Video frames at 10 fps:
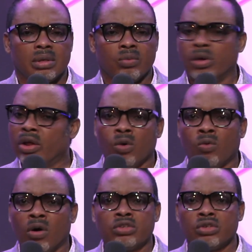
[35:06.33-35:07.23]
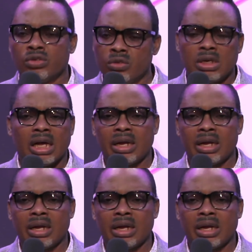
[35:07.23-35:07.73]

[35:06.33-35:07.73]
We don't want to do that